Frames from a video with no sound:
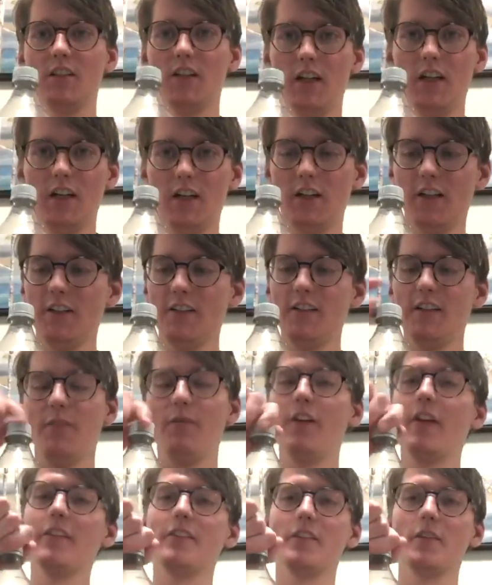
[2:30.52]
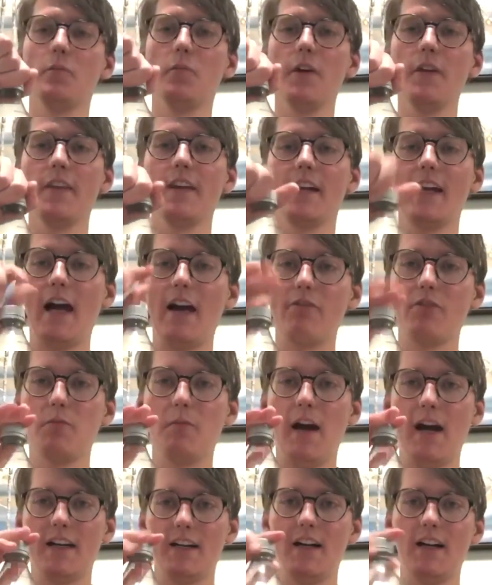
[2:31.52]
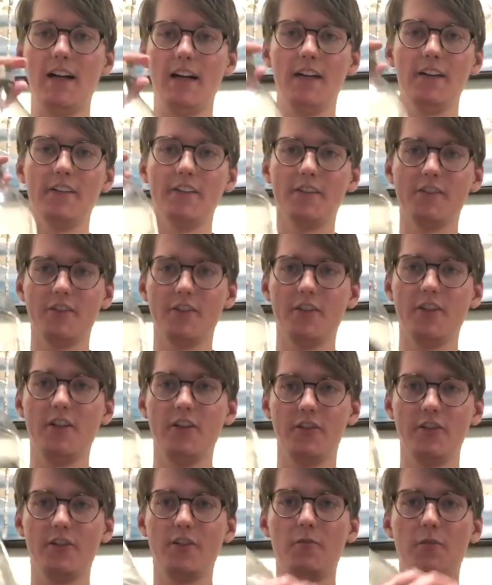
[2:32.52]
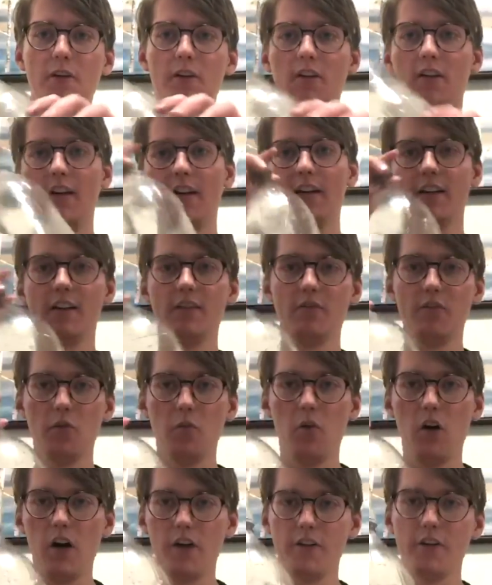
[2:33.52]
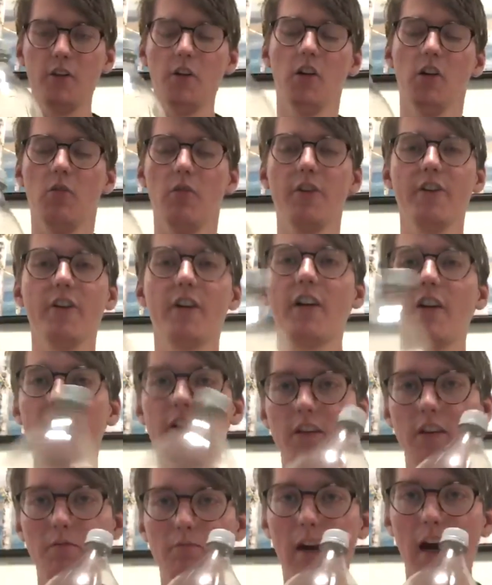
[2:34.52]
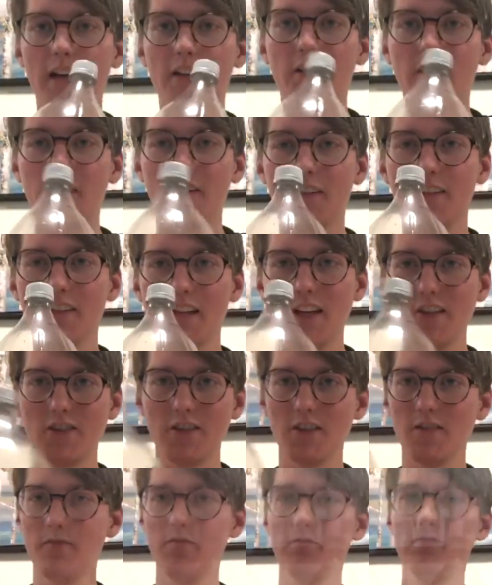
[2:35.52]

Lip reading: a good tip is to put the caps back on so you don't spill any of the water when you're carrying them back to your station.